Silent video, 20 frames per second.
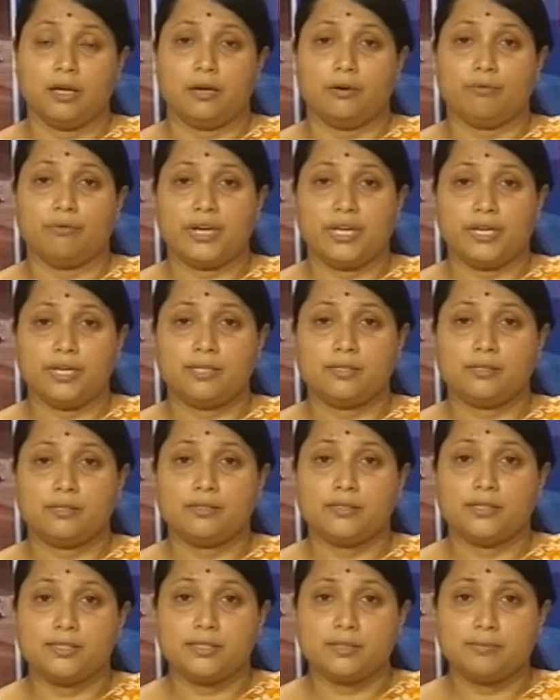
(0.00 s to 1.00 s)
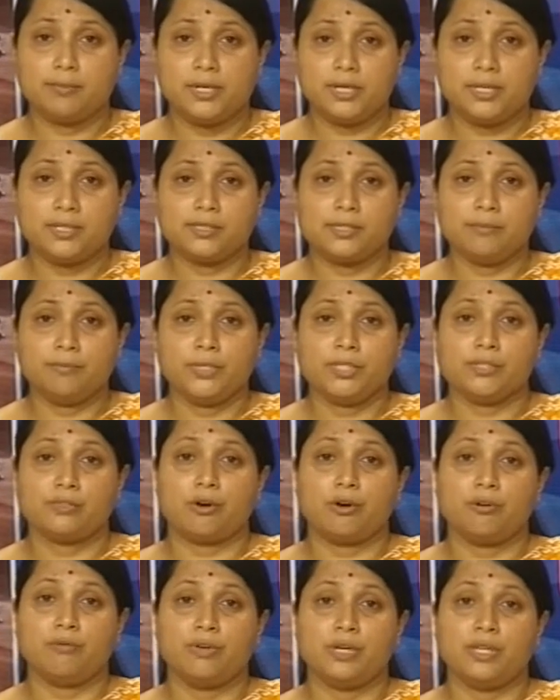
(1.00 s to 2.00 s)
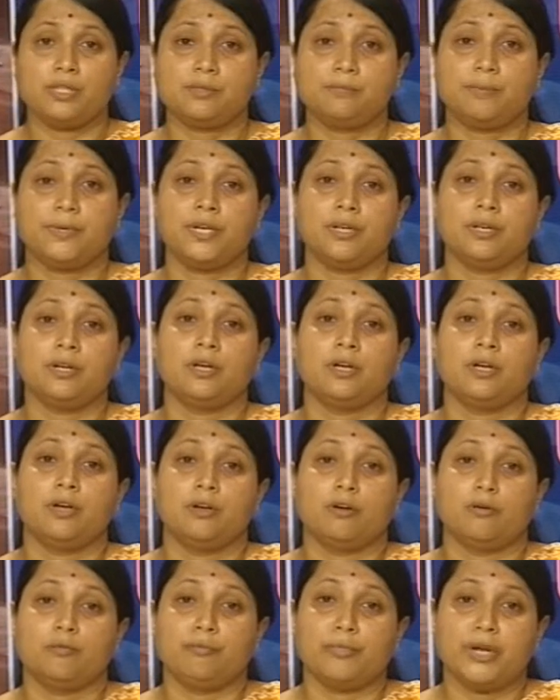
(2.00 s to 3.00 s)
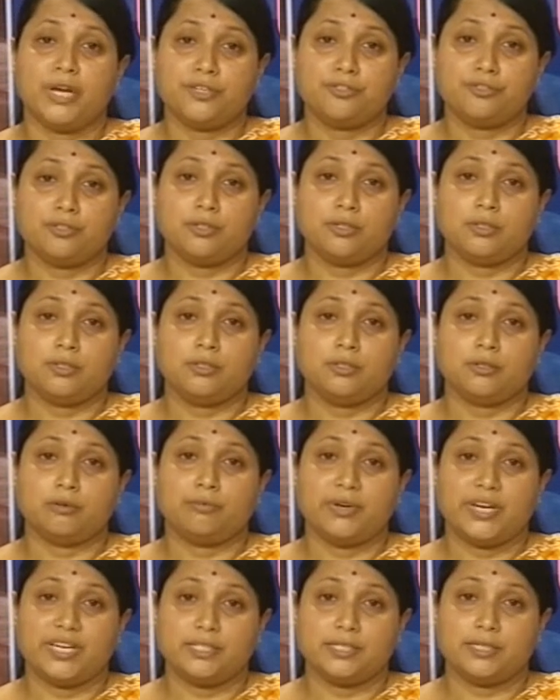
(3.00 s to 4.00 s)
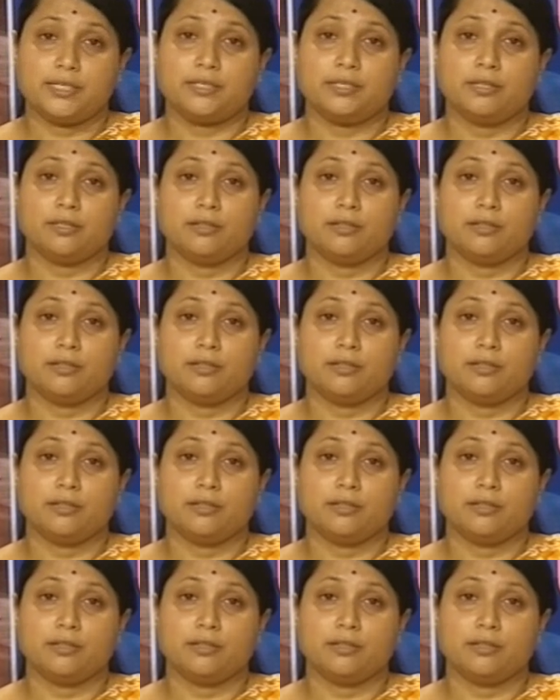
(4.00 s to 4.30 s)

whereas disabilism is always been measured, weighted